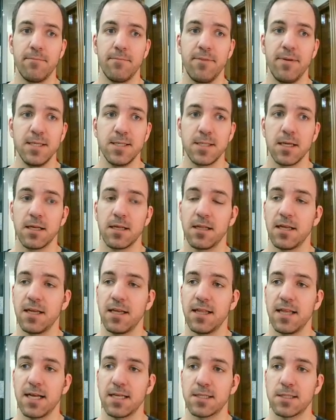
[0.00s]

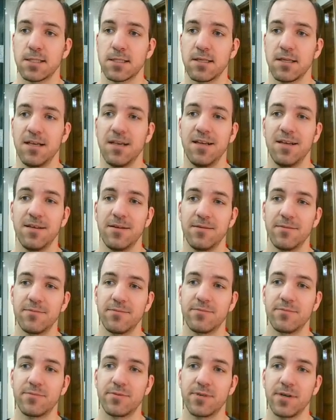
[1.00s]
basically that's
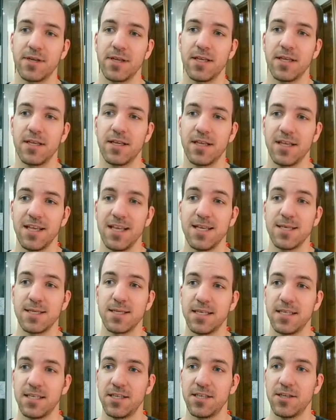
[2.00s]
pretty
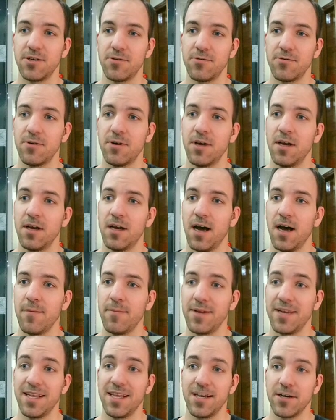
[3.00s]
easy to do. I
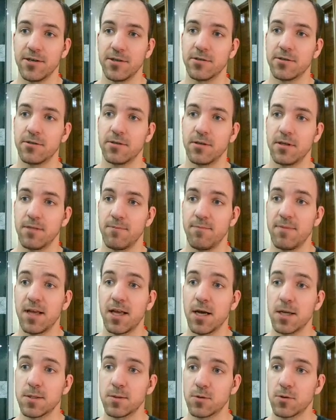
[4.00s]
mean, here,
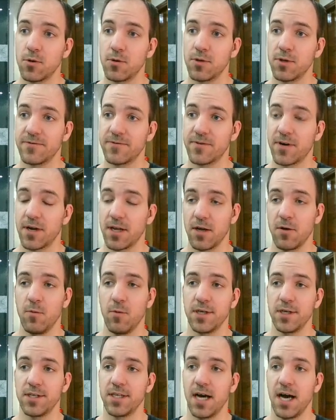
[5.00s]
because we're only running it
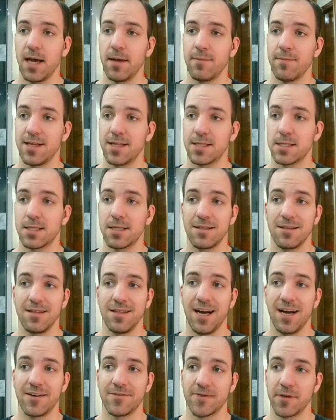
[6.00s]
one time, it's
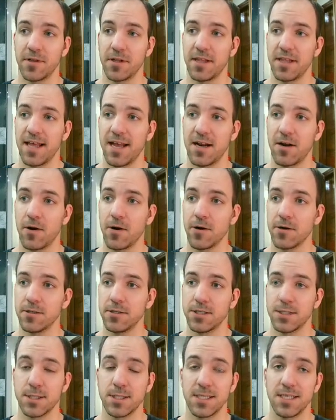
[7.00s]
not really that
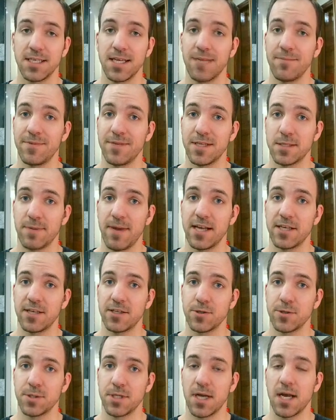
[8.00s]
hard just to type
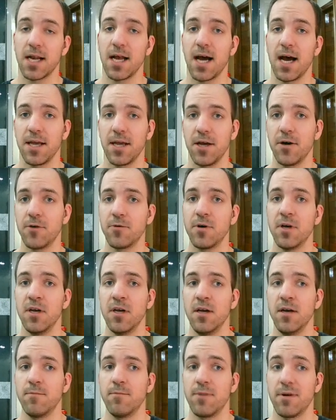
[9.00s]
dispatchers.io.
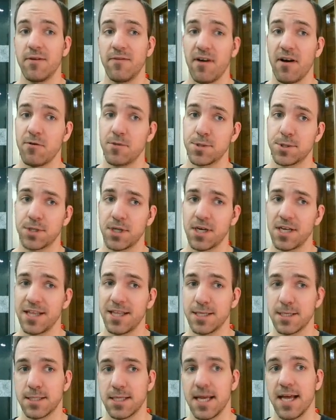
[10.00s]
But if I was running
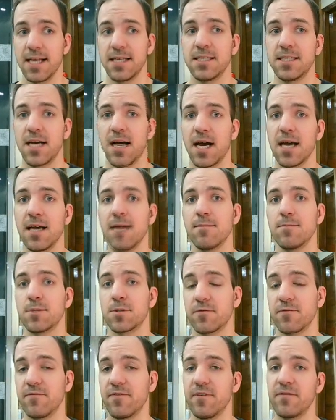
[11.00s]
this 10
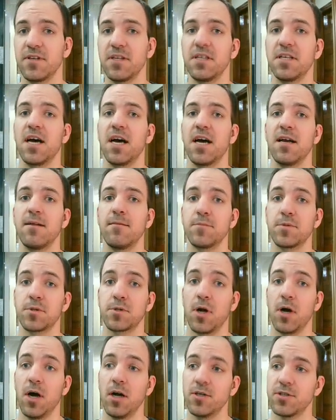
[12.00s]
times or 50 times
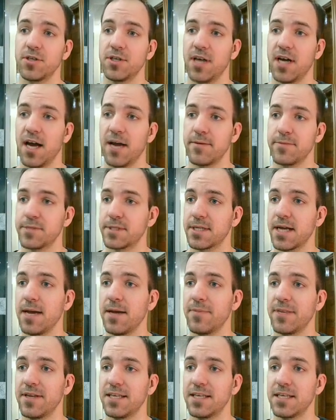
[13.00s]
or 100 times,
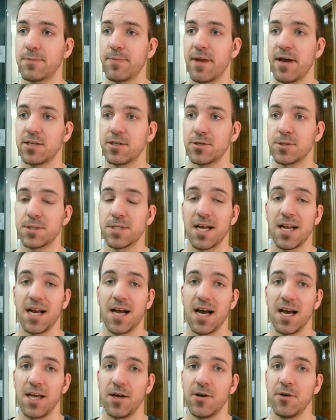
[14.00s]
typing
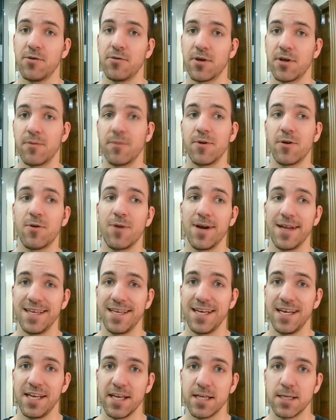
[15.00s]
dispatchers.io can be quite
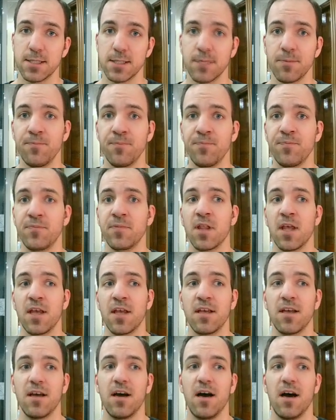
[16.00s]
tedious.
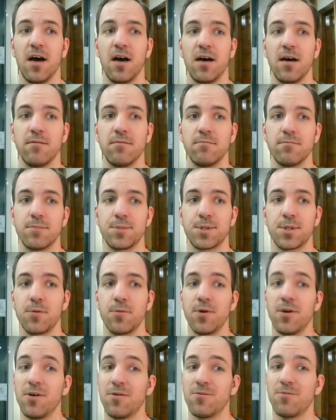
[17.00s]
So
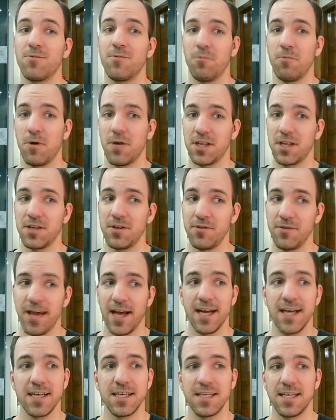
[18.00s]
we don't want to do
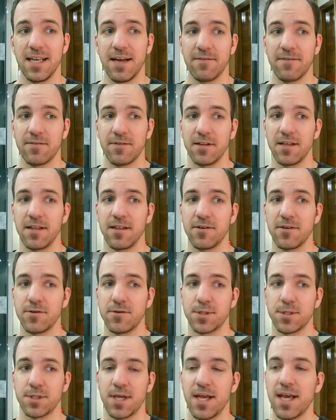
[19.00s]
that. Definitely
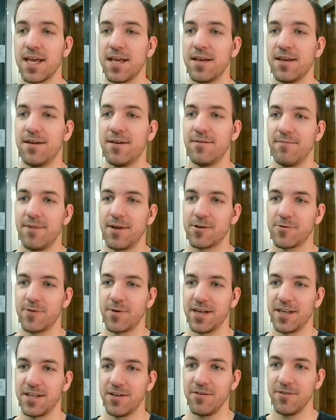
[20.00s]
there's a better
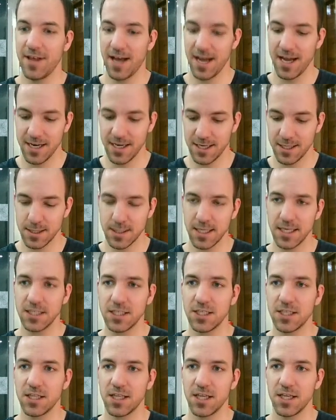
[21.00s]
way to do that. And
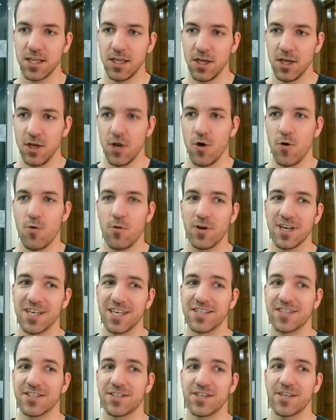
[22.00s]
essentially, we're going
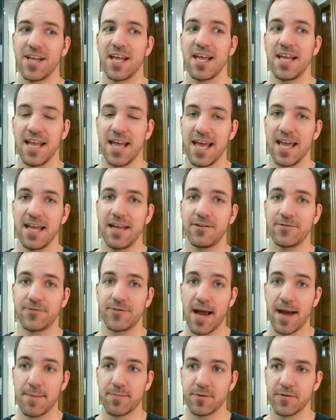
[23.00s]
to create a
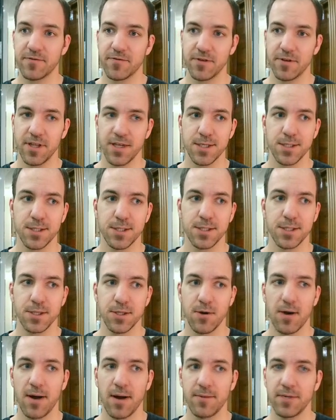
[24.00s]
wrapper for this.
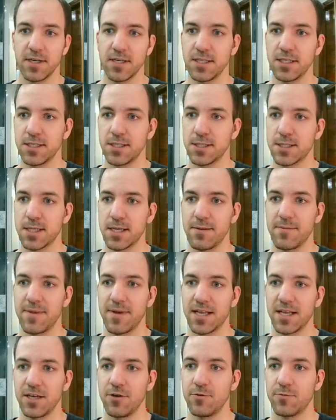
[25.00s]
So I'm just going to
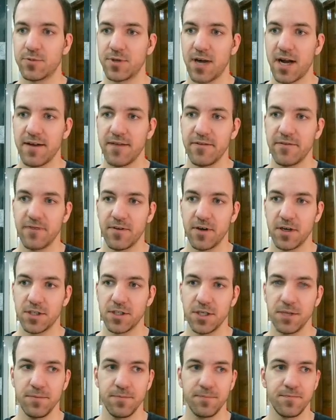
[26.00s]
make a new private
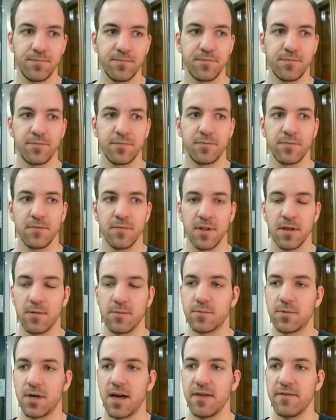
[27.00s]
function,
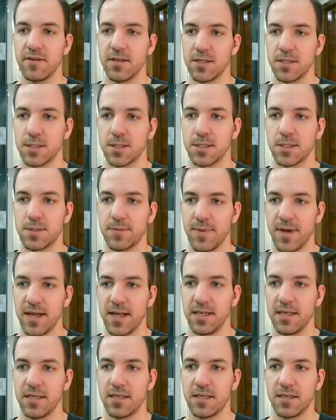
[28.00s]
private
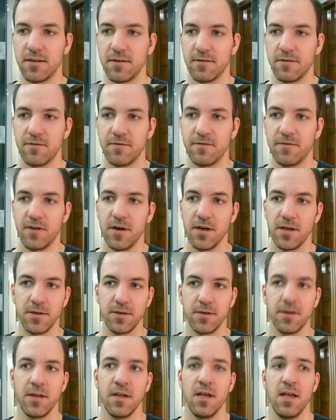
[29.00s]
suspend
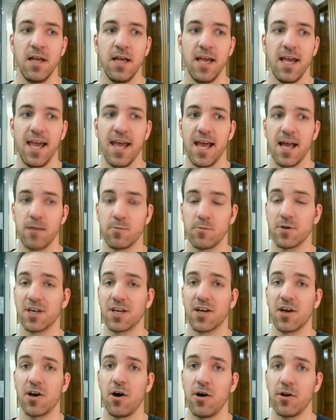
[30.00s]
fun, and we're
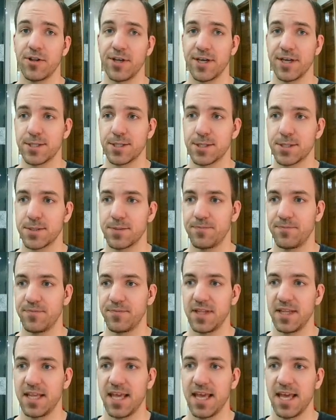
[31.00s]
going to call this
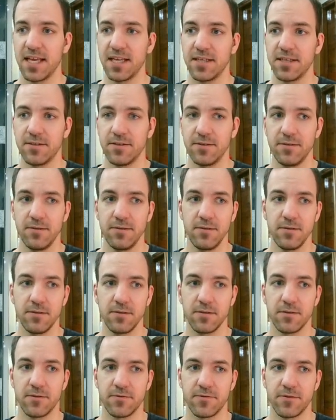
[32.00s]
get
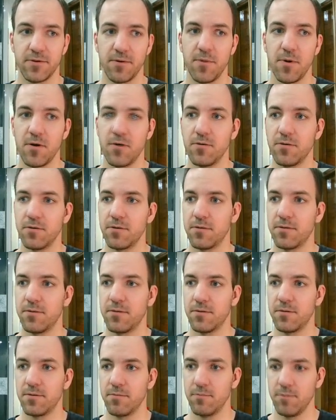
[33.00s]
remote
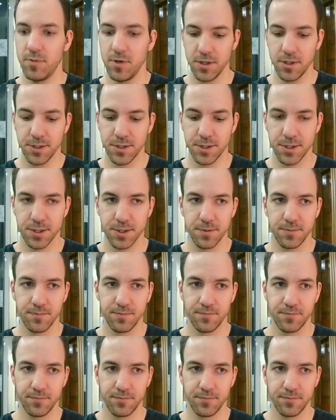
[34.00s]
books,